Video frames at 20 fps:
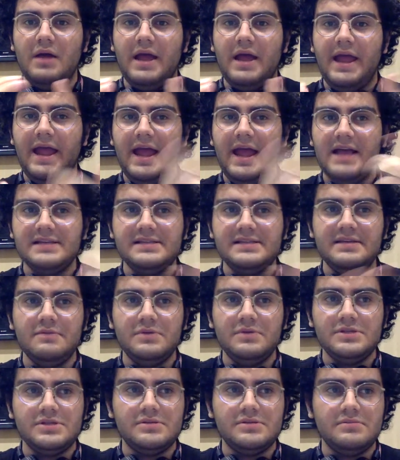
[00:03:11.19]
as he
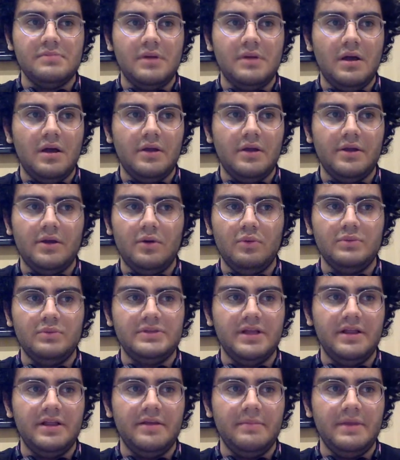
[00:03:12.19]
was,
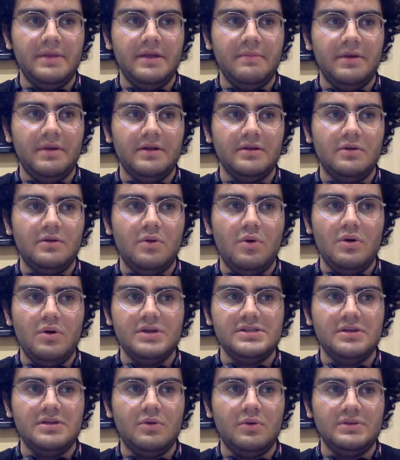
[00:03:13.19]
telling me about the
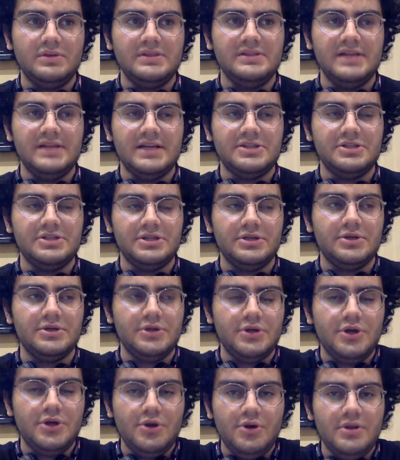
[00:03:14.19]
course is actually
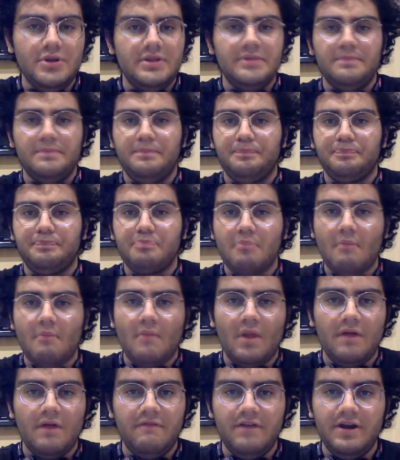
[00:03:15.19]
good,
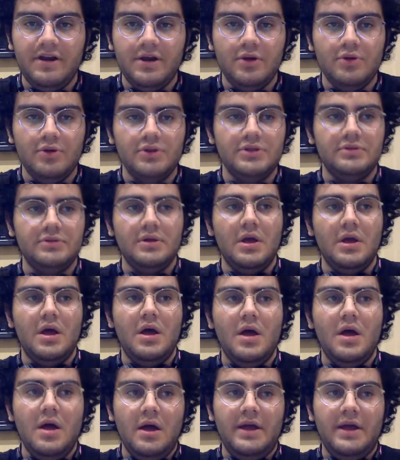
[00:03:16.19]
very good.
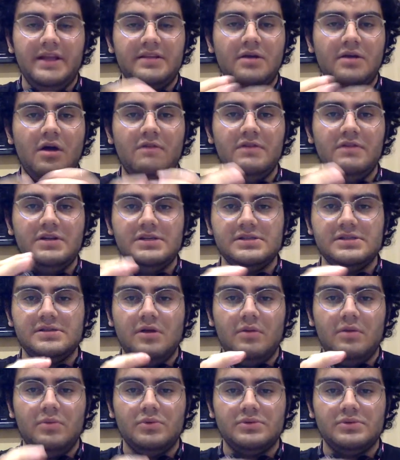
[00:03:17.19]
It covers
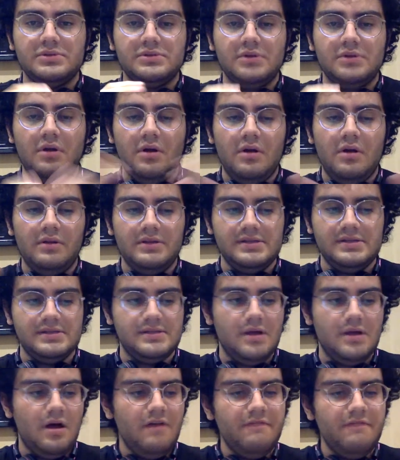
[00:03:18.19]
almost all the
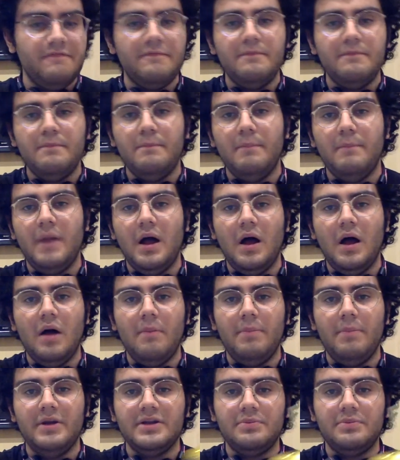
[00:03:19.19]
stuff.
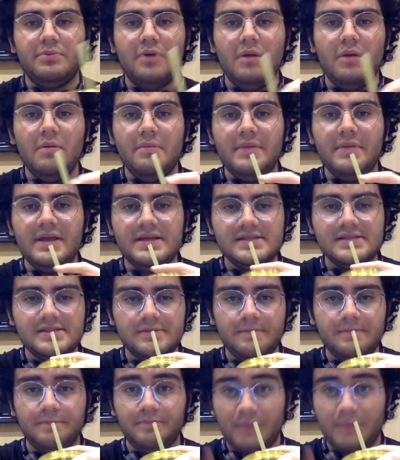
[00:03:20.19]
But the problem is,
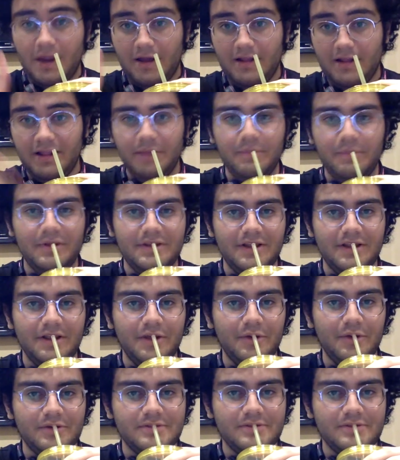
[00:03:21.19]
let me tell you.